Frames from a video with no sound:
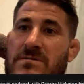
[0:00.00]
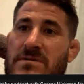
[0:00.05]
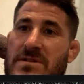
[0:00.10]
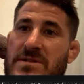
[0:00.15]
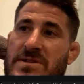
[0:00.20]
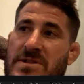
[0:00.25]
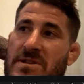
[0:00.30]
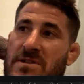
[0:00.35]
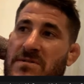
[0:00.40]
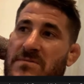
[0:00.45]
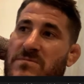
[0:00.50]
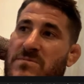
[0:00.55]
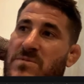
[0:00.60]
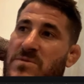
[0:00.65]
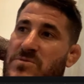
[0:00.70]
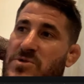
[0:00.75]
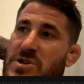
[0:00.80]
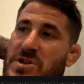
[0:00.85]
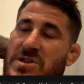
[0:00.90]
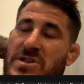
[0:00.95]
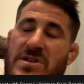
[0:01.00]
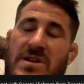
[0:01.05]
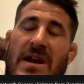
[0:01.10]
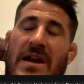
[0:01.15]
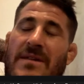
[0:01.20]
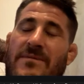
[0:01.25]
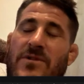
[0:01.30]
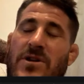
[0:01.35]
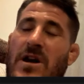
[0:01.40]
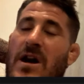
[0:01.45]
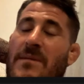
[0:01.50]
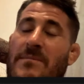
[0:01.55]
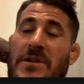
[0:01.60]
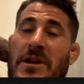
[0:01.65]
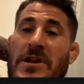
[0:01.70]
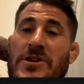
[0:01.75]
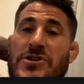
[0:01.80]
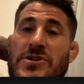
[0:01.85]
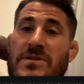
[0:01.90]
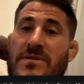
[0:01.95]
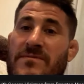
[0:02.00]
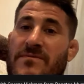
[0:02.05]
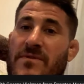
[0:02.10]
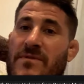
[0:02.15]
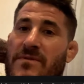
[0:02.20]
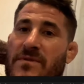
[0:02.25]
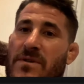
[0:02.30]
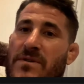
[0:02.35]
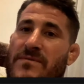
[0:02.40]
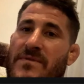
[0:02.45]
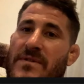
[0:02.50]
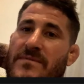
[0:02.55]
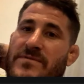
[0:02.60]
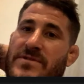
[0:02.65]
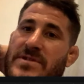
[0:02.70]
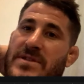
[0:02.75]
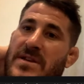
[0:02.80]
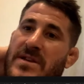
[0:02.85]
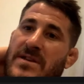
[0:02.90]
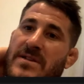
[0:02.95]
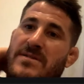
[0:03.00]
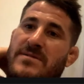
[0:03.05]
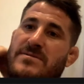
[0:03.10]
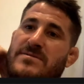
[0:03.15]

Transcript: it's just kind of a combination of everything.